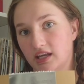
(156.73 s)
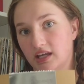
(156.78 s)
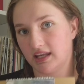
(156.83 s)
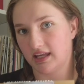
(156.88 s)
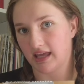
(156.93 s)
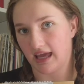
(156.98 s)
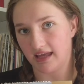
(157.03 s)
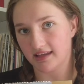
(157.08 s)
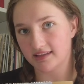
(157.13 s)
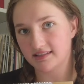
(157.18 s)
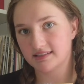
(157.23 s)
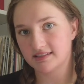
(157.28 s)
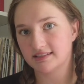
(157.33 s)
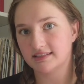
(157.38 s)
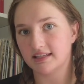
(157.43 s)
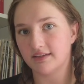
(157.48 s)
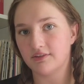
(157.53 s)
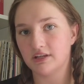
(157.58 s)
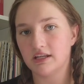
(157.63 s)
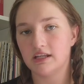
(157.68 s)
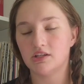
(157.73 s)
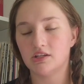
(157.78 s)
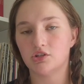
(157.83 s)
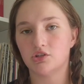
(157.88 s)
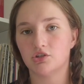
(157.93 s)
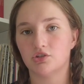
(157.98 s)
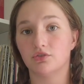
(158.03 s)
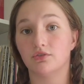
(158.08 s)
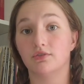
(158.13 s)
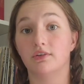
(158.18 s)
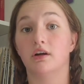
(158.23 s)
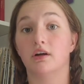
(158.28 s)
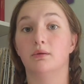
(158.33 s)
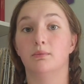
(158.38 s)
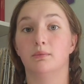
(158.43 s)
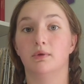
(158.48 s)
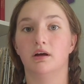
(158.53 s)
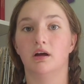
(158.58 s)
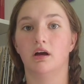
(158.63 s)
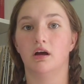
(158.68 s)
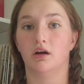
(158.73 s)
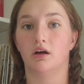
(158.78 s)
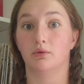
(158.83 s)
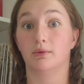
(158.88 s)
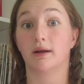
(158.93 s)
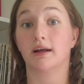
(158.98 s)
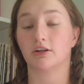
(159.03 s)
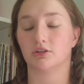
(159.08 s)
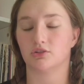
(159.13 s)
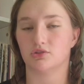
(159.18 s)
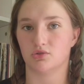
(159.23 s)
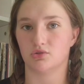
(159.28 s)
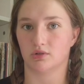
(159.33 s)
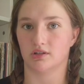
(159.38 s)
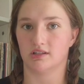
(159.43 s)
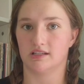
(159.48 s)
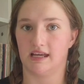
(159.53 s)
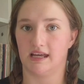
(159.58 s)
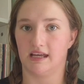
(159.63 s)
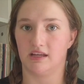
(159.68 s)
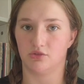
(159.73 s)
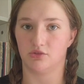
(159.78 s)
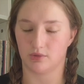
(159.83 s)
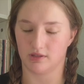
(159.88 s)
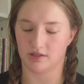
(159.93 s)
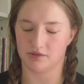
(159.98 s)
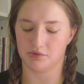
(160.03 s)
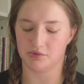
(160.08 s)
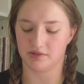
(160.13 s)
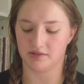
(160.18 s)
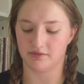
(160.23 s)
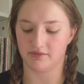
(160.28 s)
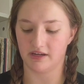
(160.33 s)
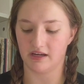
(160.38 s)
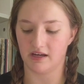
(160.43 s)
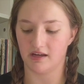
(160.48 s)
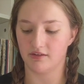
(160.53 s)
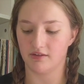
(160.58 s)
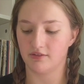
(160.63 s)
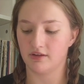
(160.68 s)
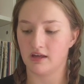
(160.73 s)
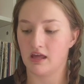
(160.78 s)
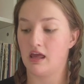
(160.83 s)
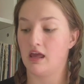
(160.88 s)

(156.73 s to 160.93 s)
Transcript: Guest 7-inch from Record Store Day 2025.